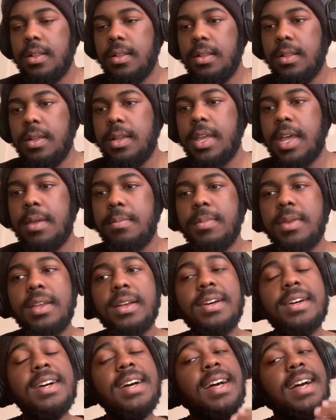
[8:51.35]
Look at me.
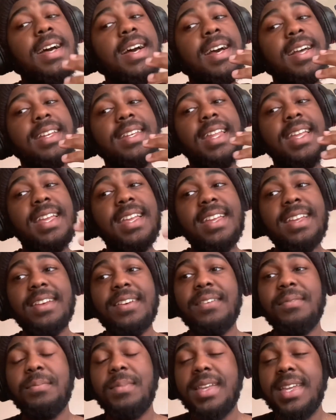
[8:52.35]
Ah,
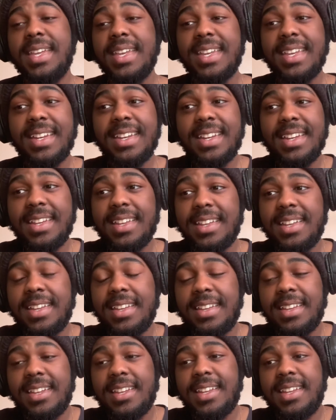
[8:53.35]
damn, man.
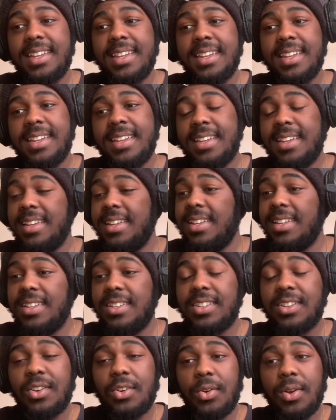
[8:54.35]

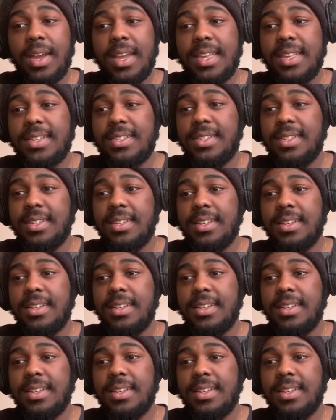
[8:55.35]
It's crazy.